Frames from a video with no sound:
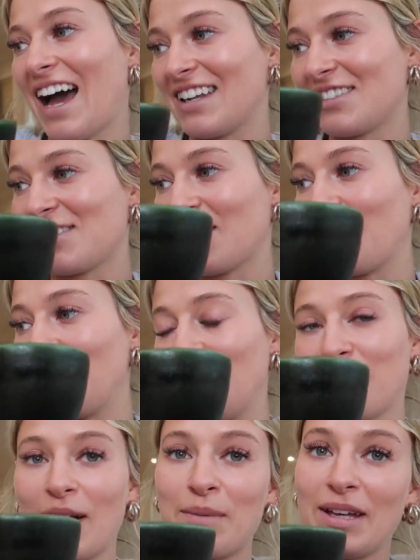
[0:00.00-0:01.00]
And so
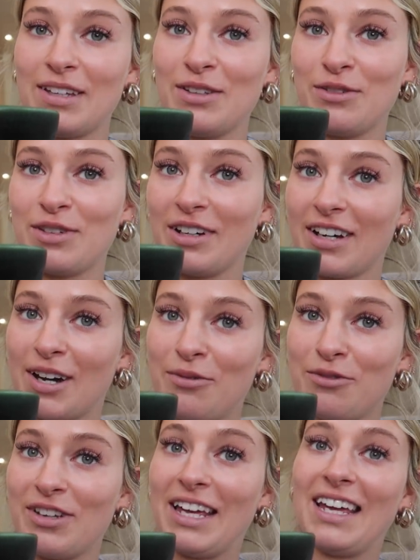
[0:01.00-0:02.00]
if I make you feel
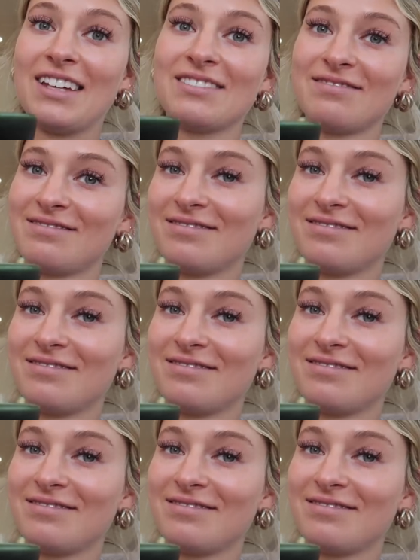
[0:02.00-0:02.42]
comfy,